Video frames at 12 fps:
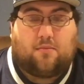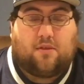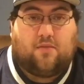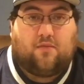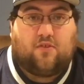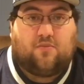
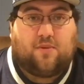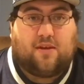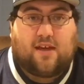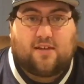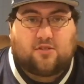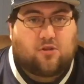defense. But
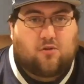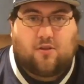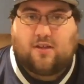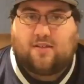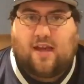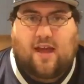guys, don't
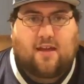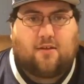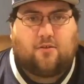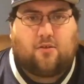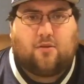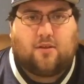let
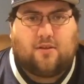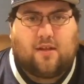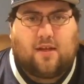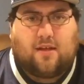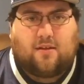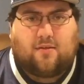
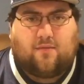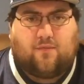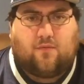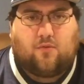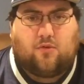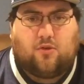that
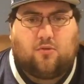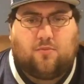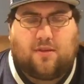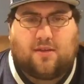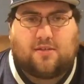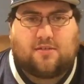fool you,
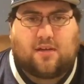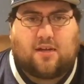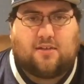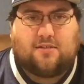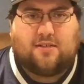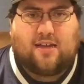because
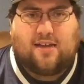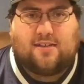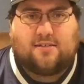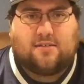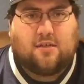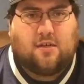honestly,
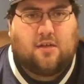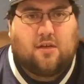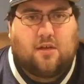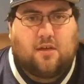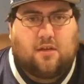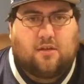guys,
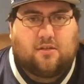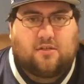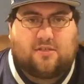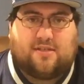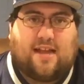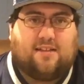
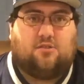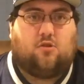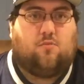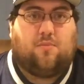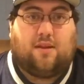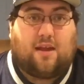stats
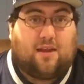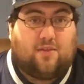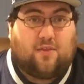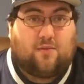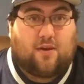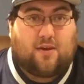don't mean
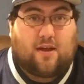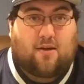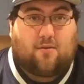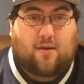anything right now.